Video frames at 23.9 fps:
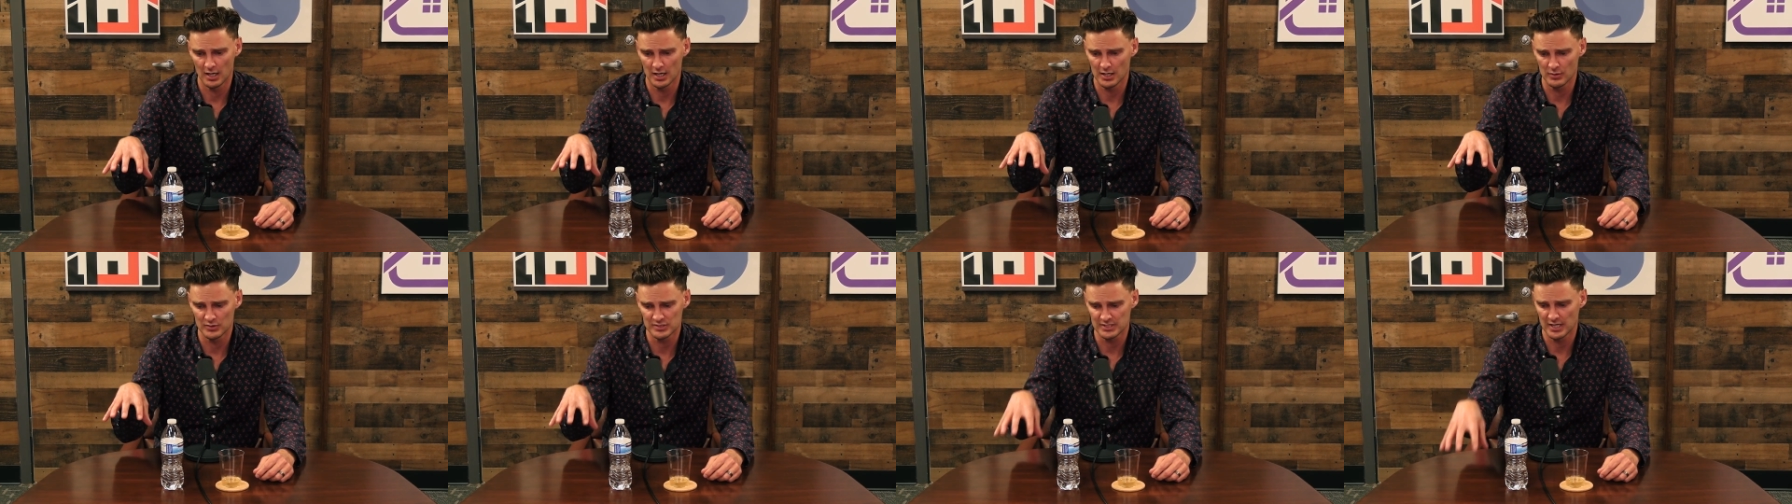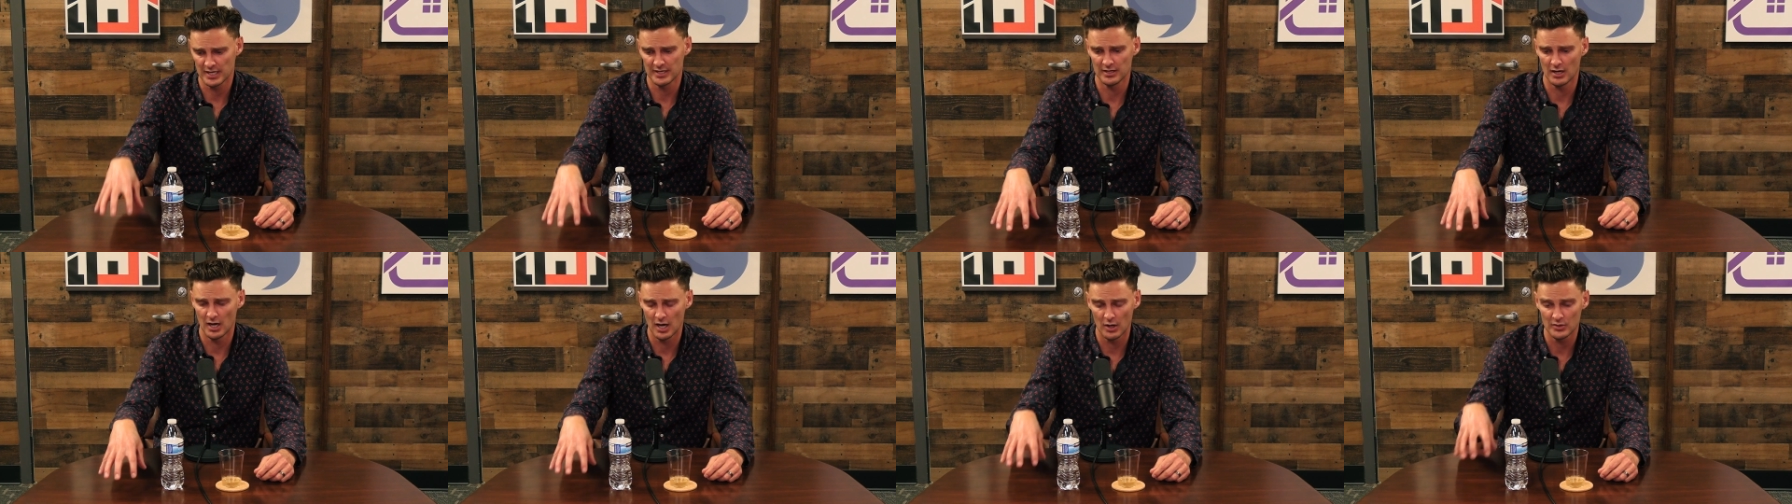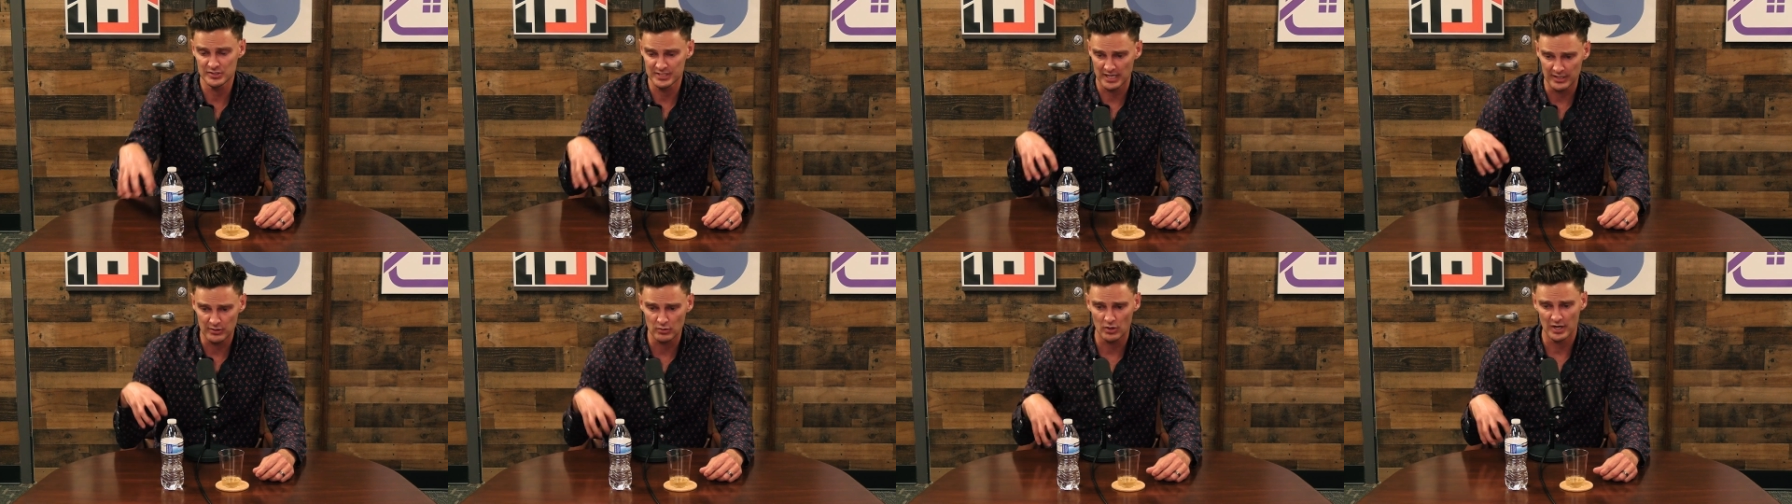he was on, I
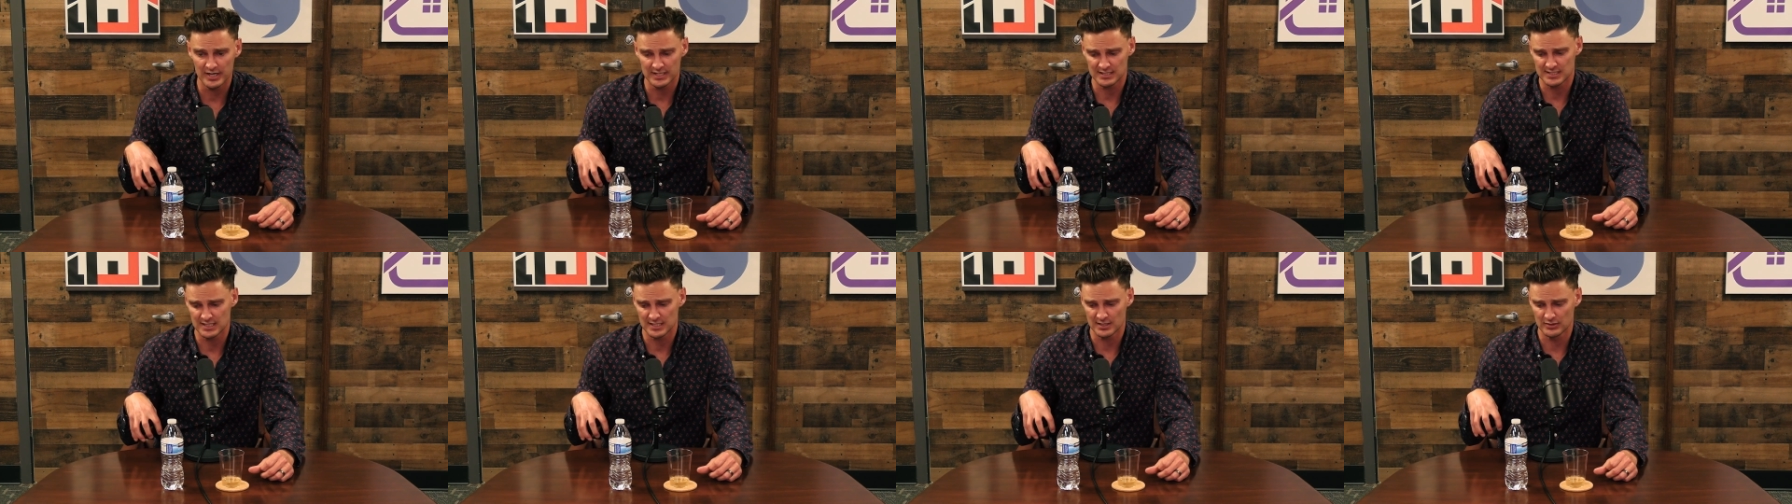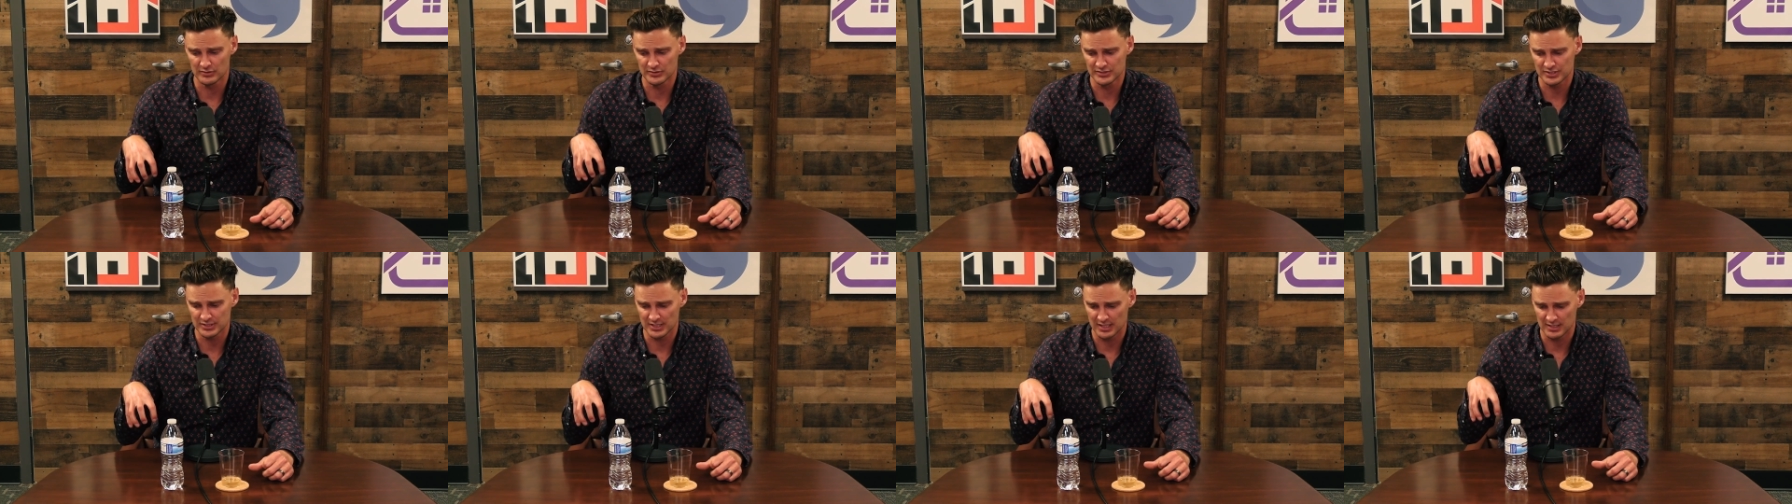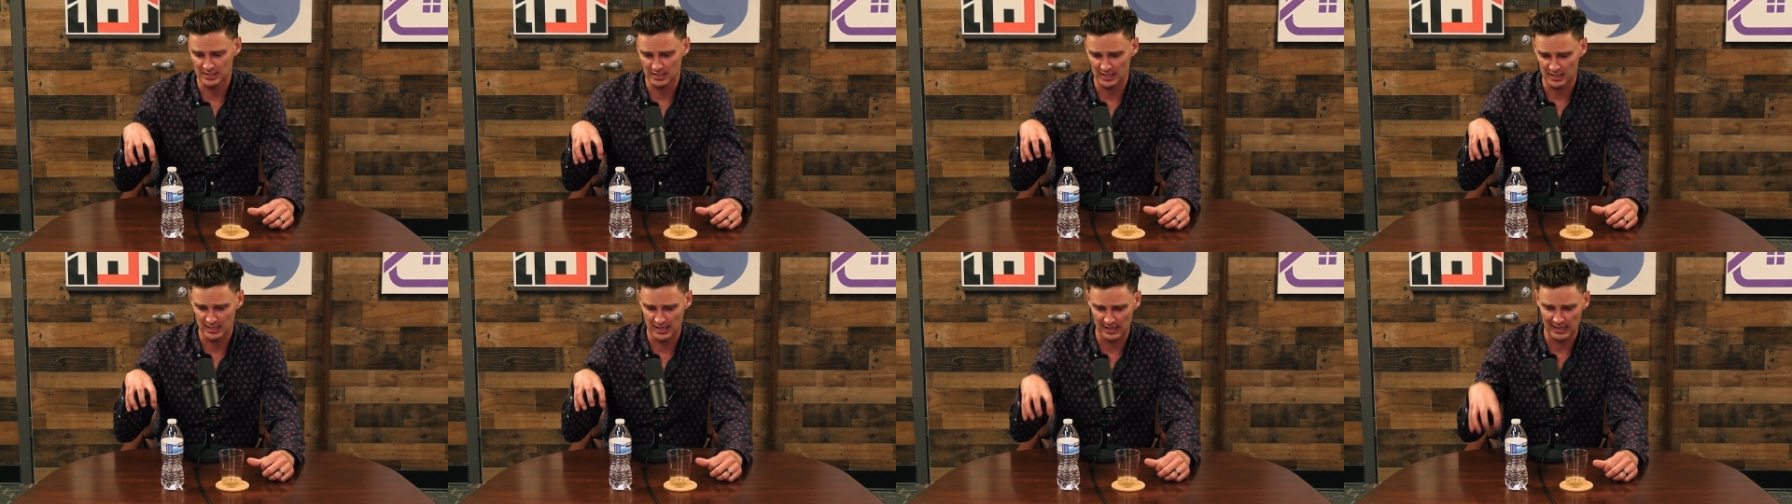was underwriting deals
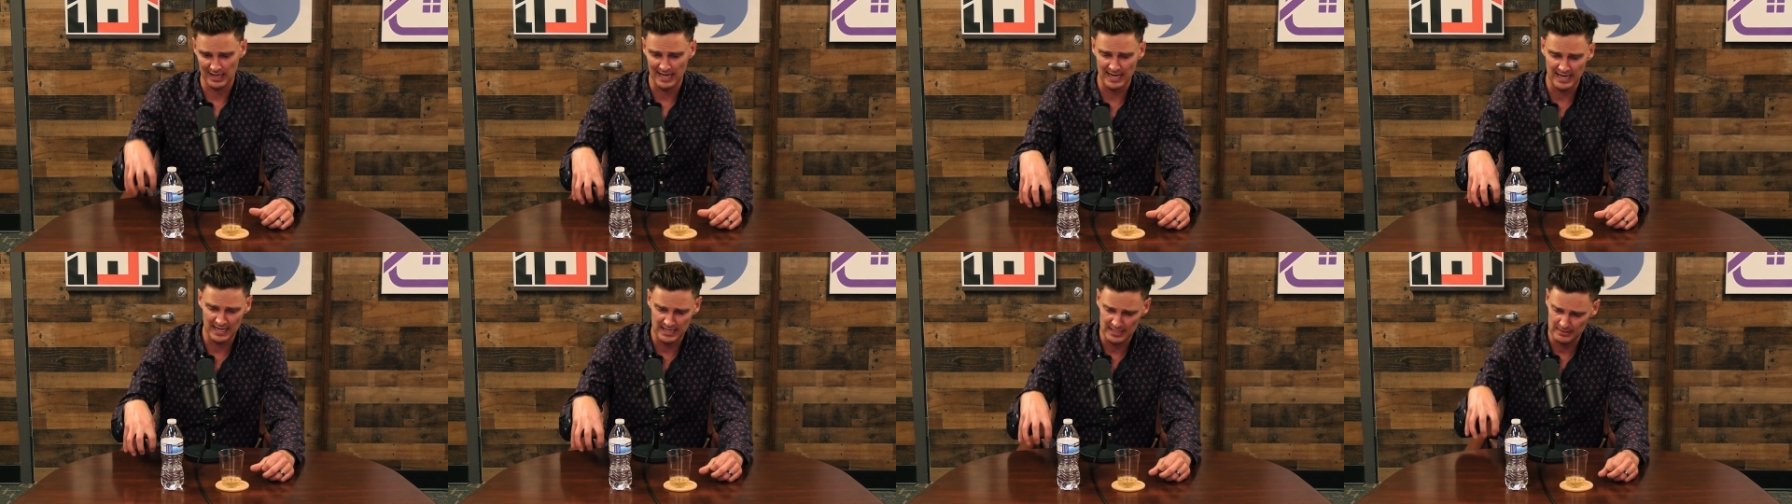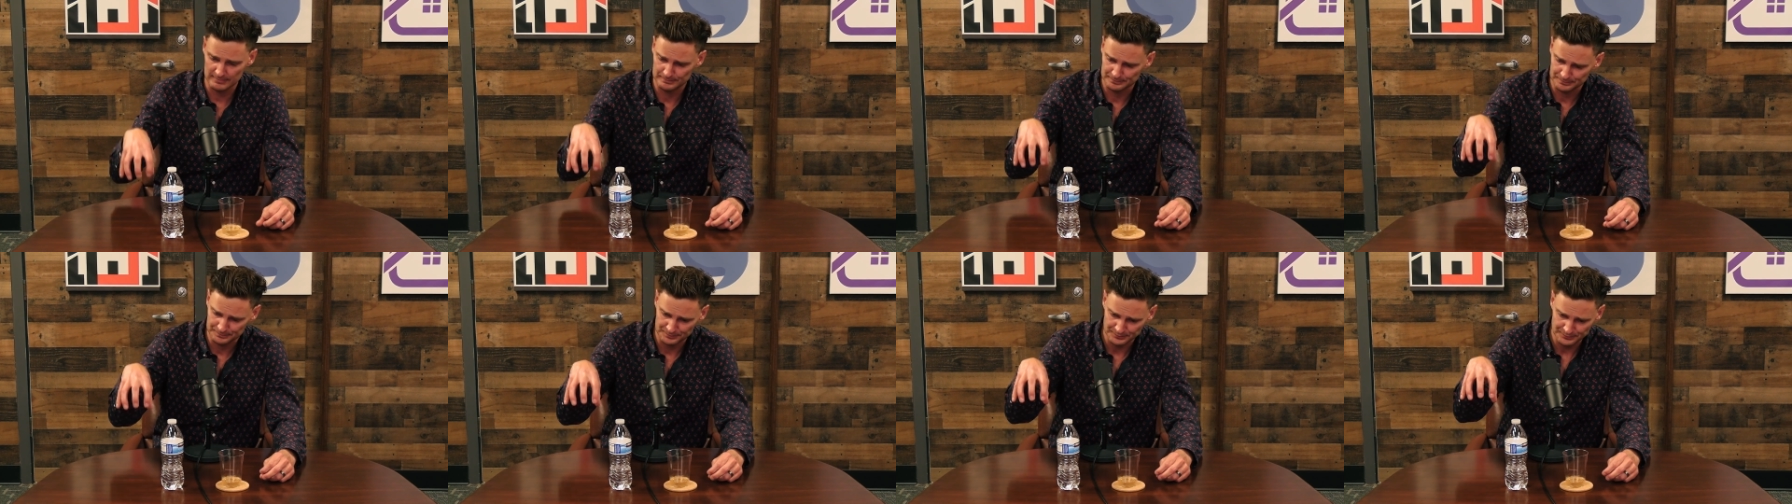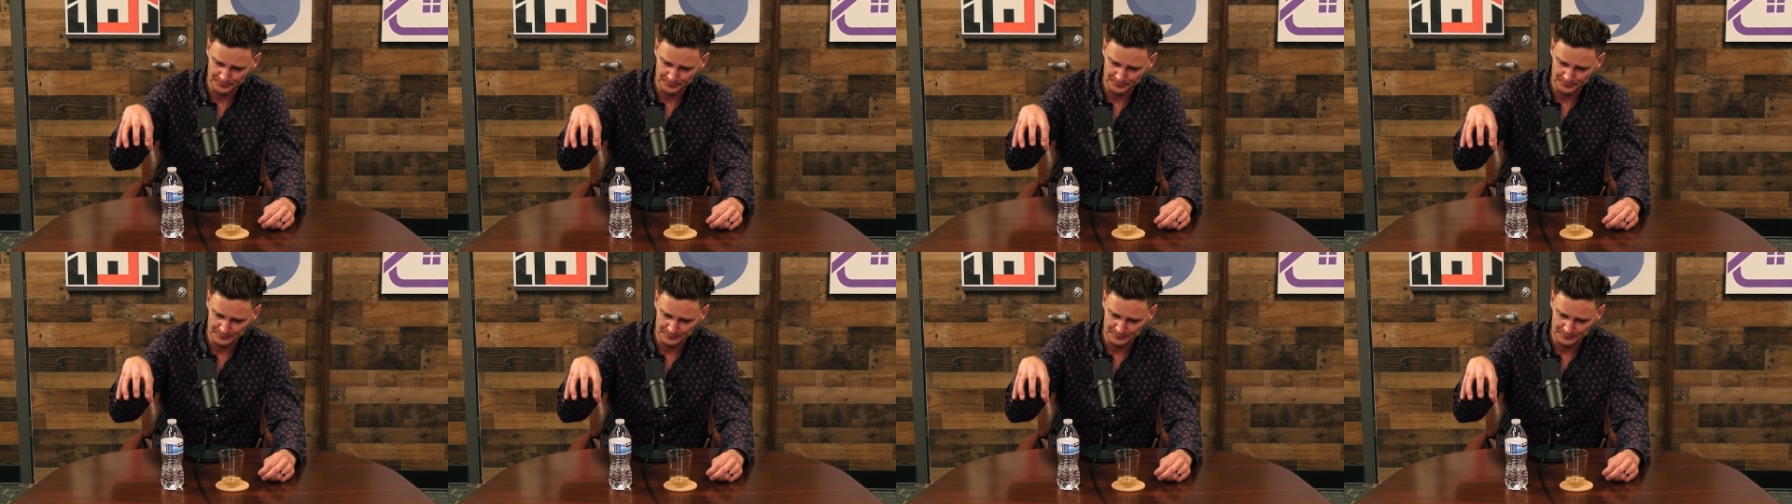in, in L A,